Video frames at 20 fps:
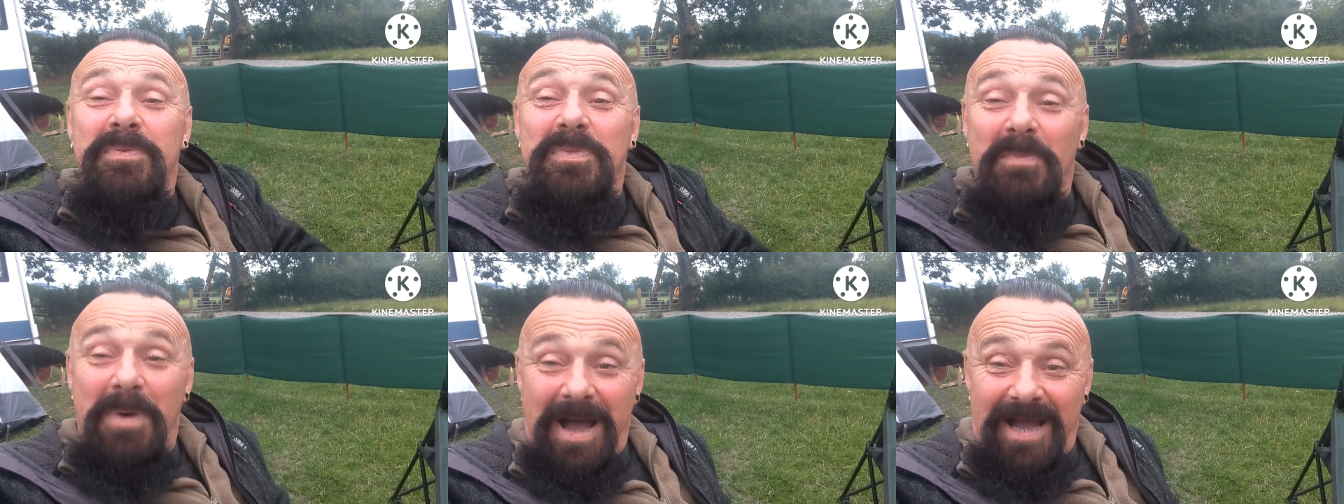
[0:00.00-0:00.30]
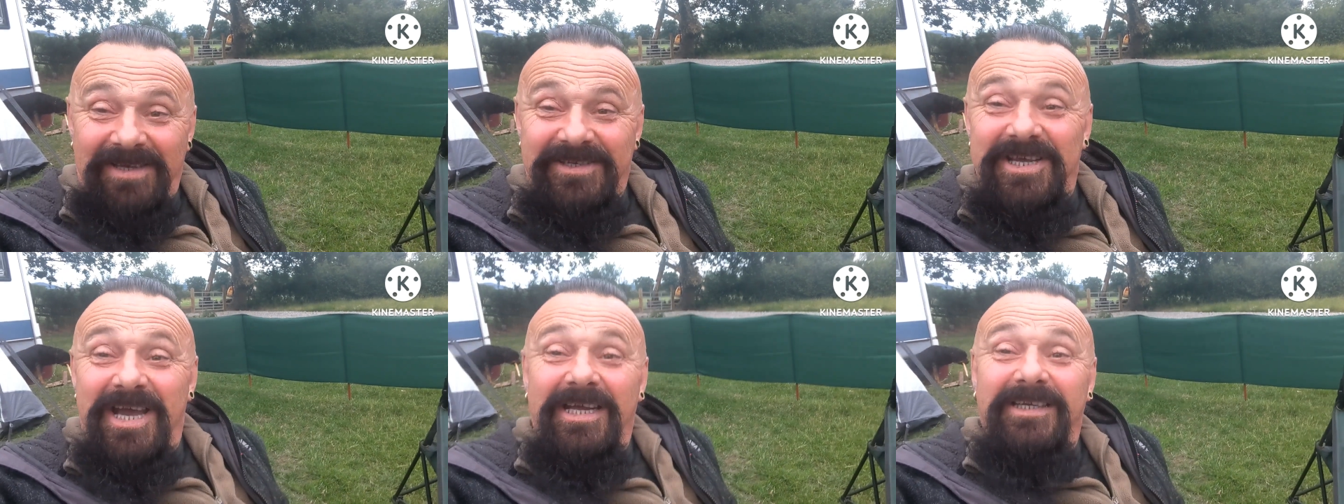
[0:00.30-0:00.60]

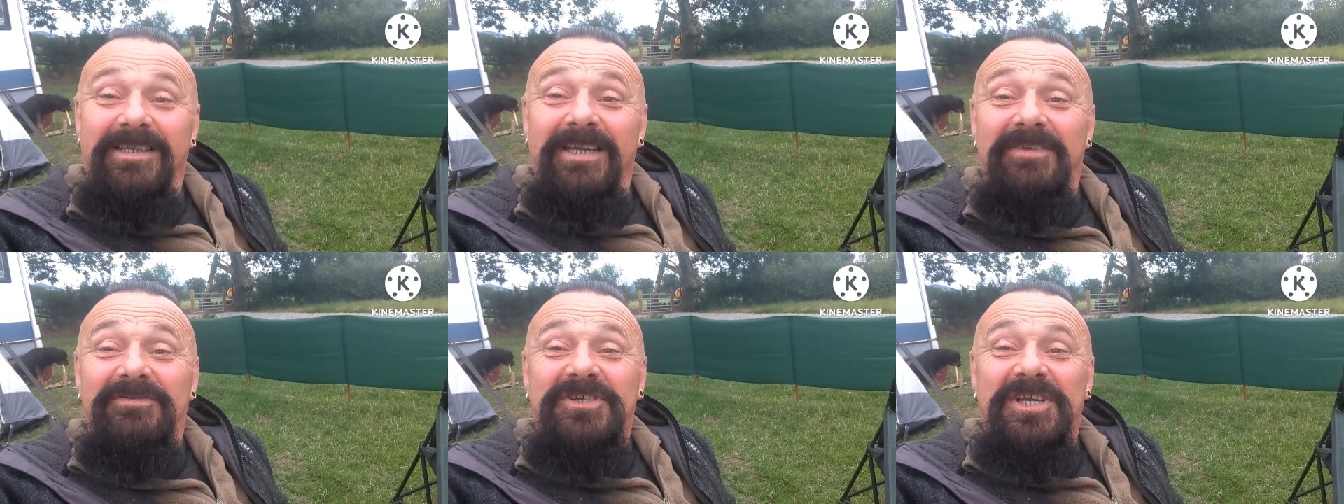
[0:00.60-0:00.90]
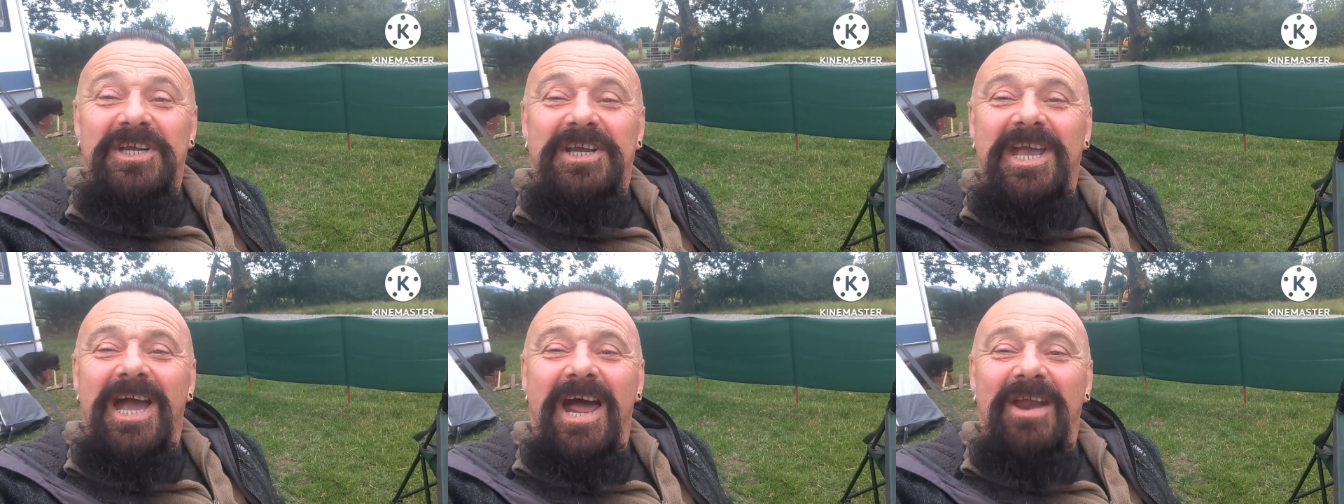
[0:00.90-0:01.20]
My dad lives
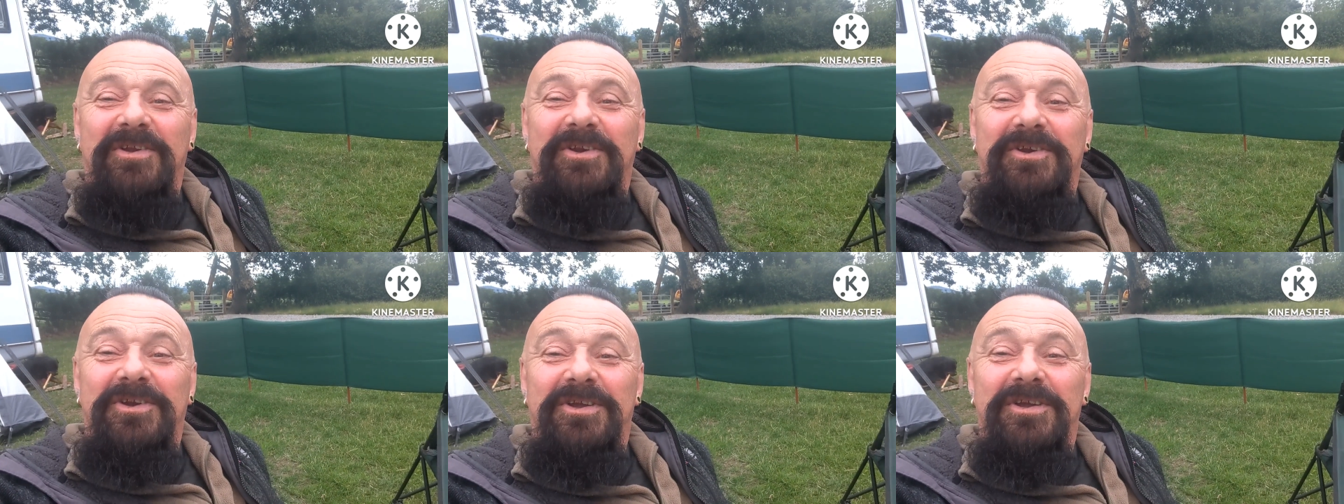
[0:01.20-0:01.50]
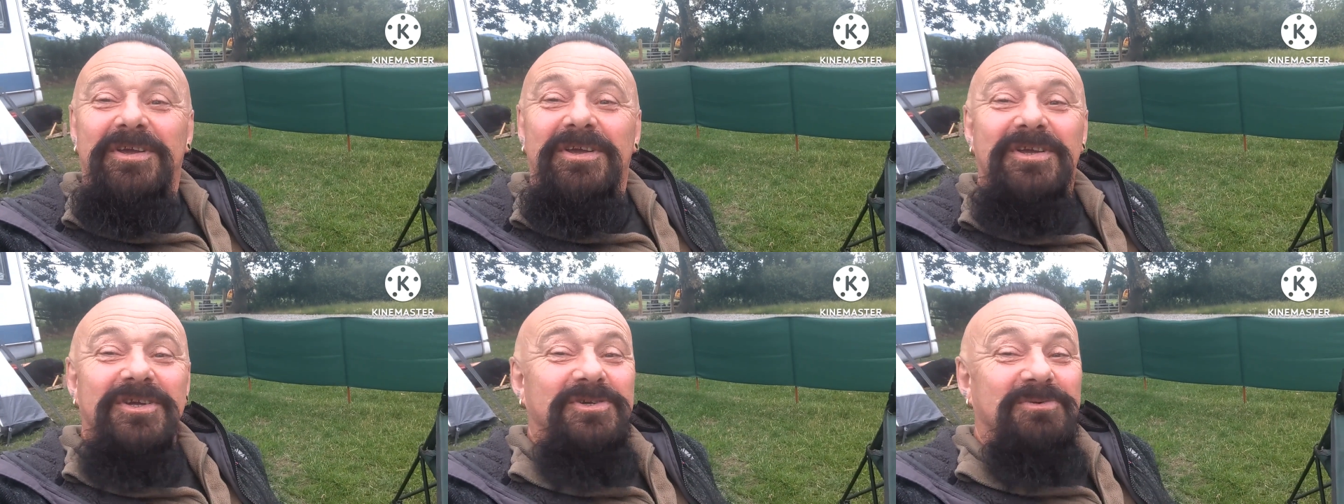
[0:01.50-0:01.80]
in
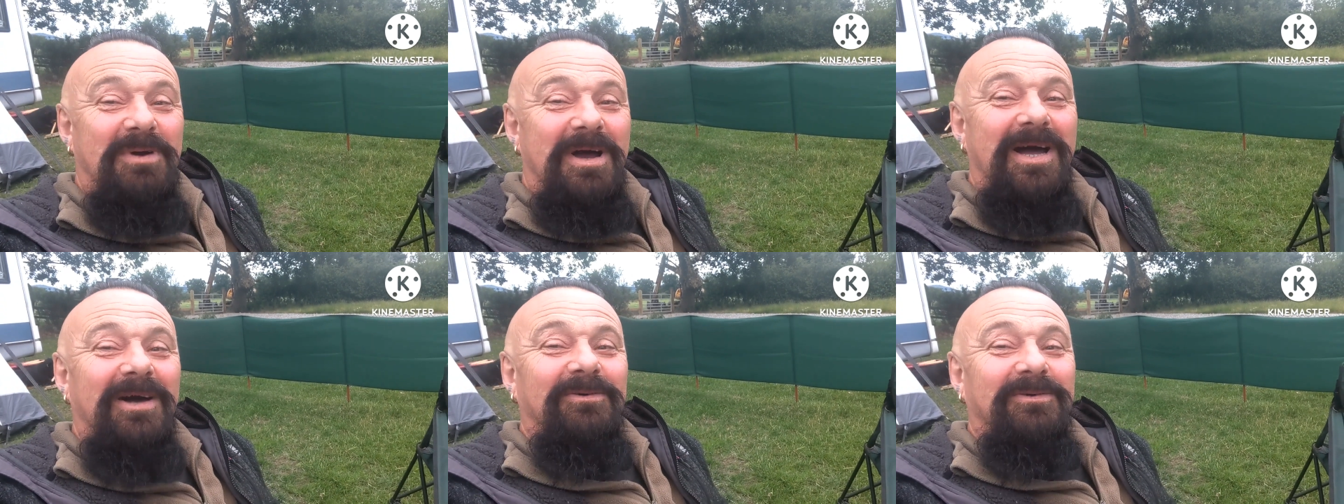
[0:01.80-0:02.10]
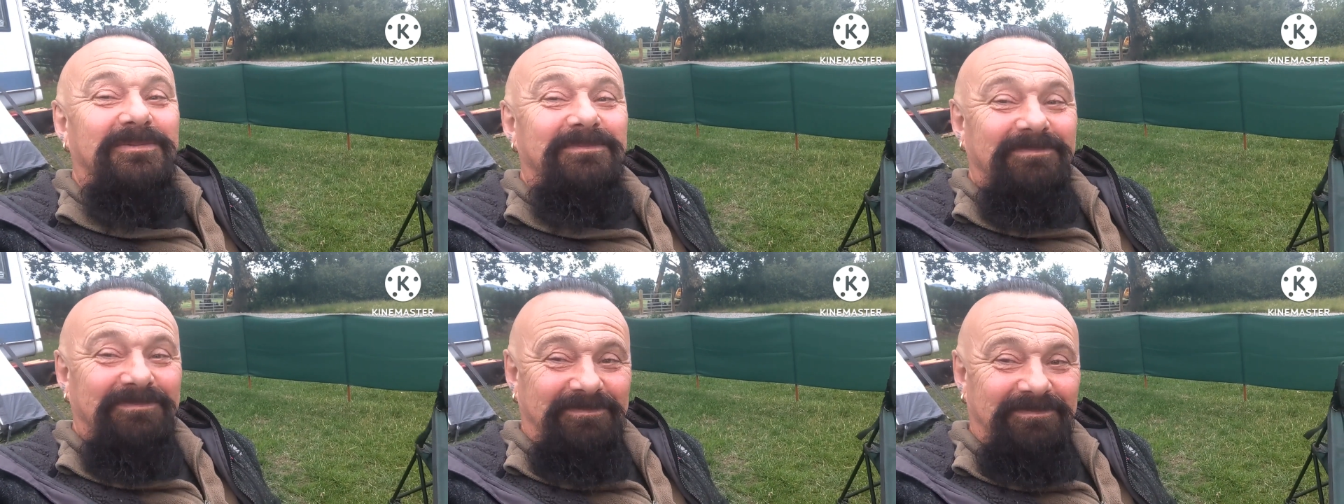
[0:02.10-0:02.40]
Canada as well.
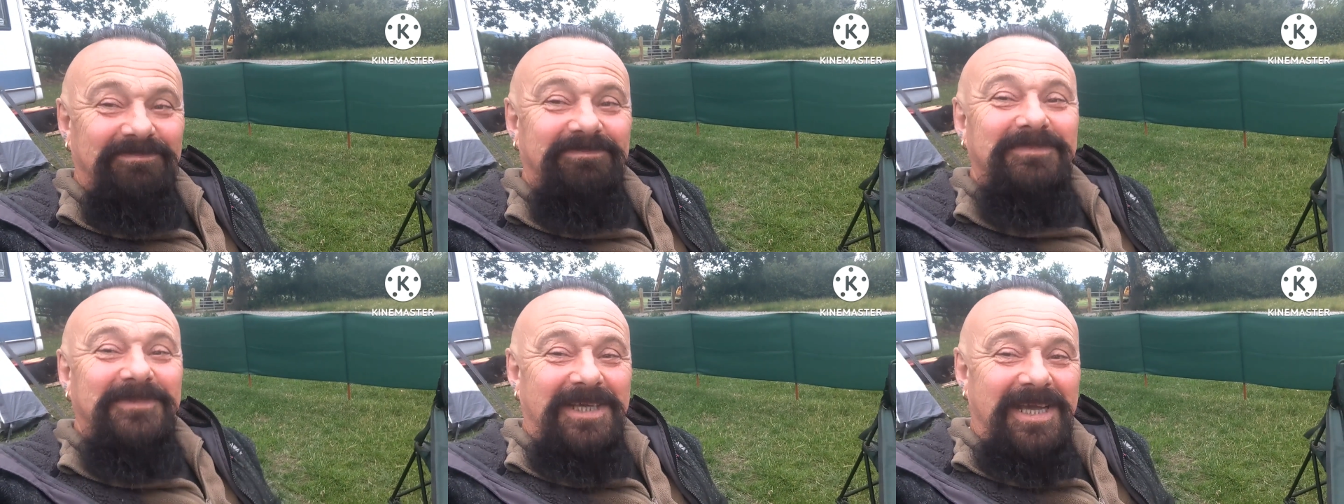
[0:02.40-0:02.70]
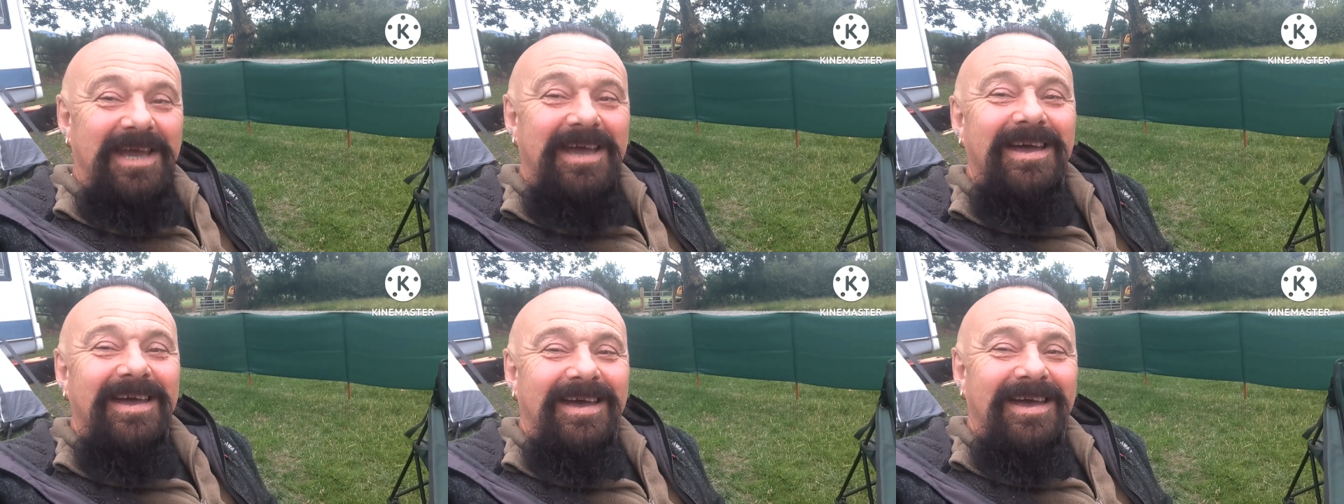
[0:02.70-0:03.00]

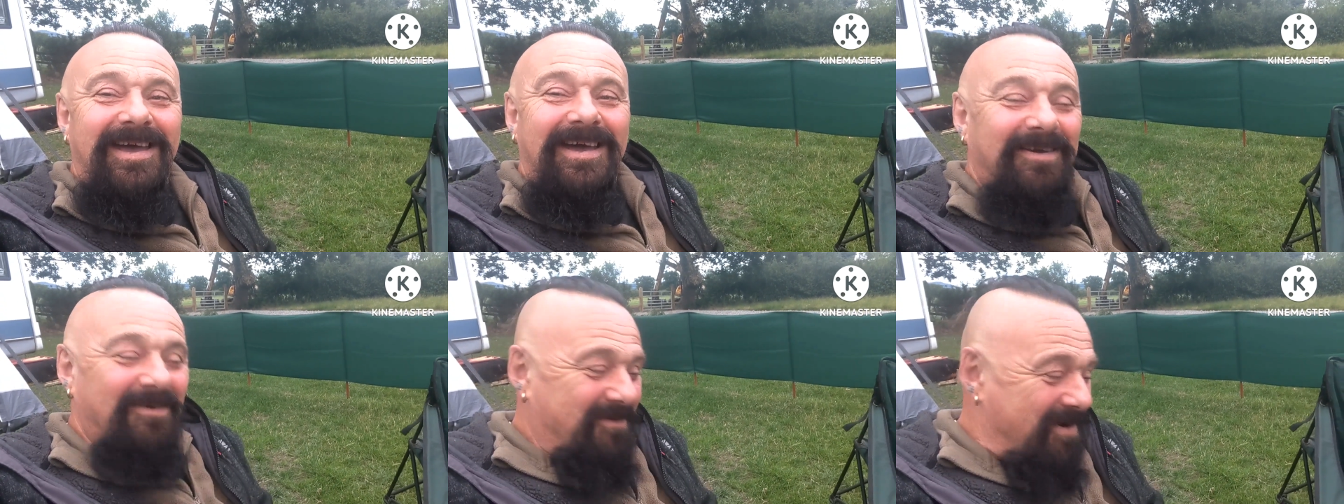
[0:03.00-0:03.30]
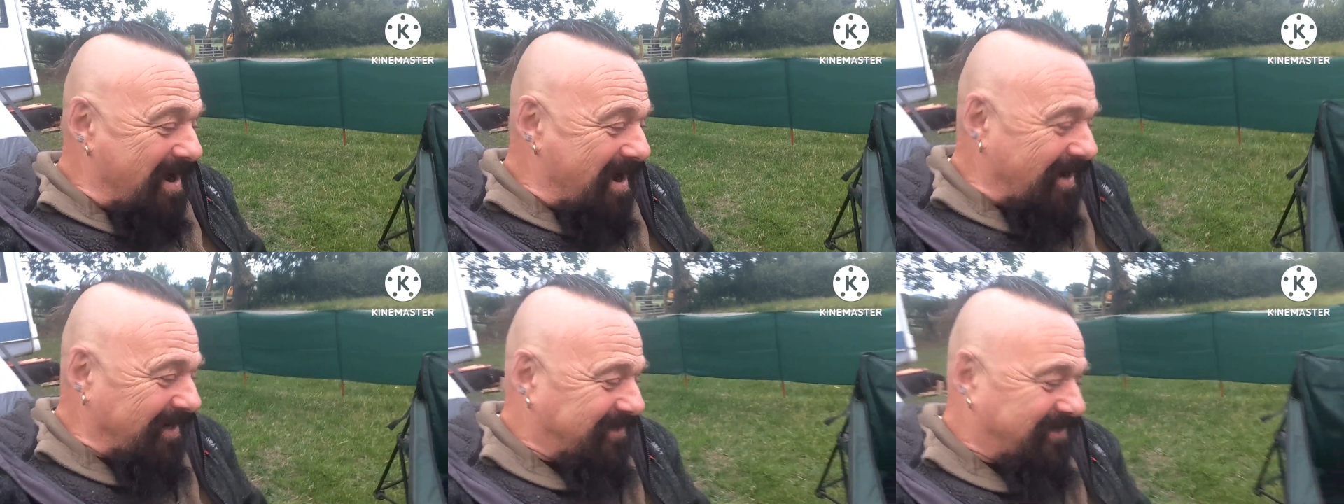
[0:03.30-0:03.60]
Yeah.
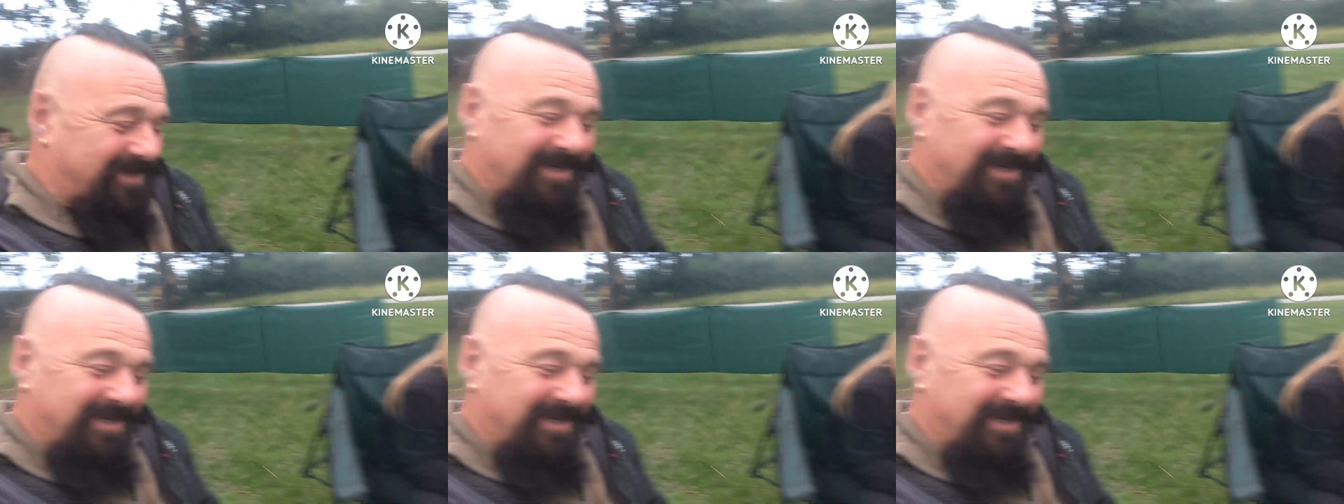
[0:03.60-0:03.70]
Right.